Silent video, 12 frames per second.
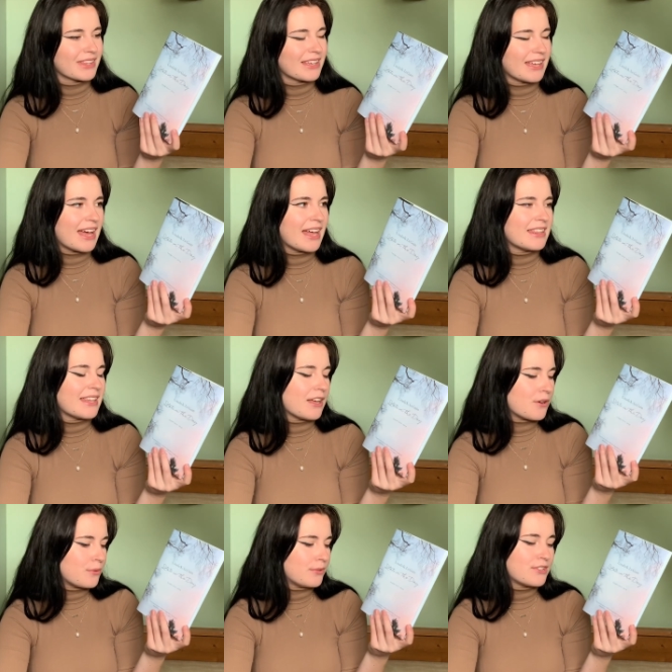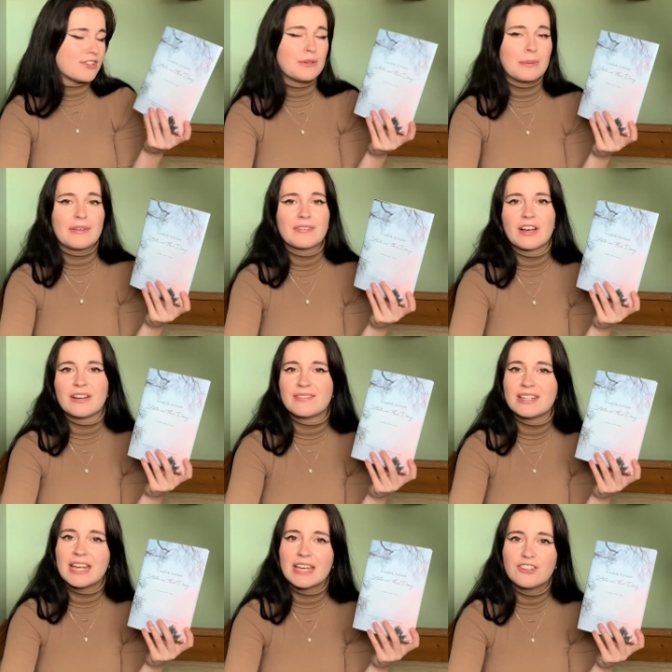And they are all to do with kind of
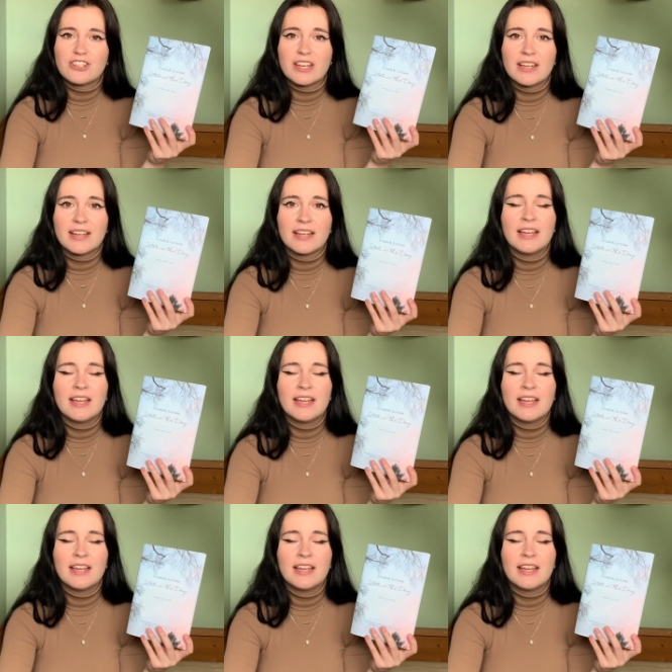nature